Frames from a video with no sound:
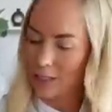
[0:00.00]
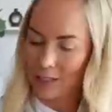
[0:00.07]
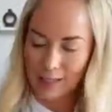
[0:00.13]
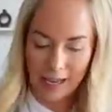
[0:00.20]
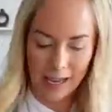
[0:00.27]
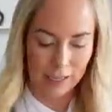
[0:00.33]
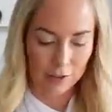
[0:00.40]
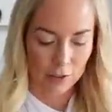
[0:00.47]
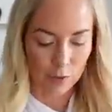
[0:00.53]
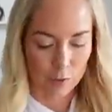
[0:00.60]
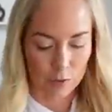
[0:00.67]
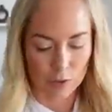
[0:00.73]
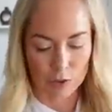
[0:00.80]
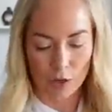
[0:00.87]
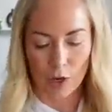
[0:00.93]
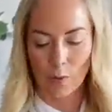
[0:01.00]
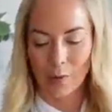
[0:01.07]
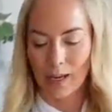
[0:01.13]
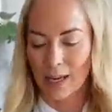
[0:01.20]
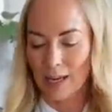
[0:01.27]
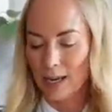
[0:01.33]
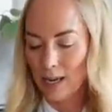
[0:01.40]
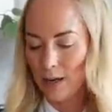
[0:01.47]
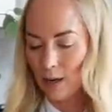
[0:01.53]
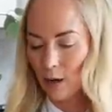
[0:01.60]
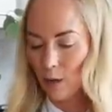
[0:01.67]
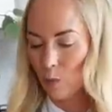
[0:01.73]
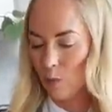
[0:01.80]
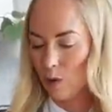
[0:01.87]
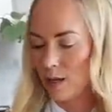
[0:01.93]
done that, you just go in
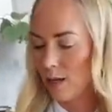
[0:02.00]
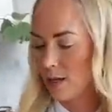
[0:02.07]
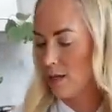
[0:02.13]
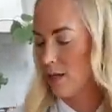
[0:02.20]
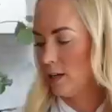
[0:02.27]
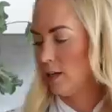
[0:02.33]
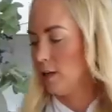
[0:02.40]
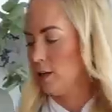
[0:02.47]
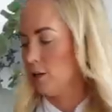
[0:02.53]
one,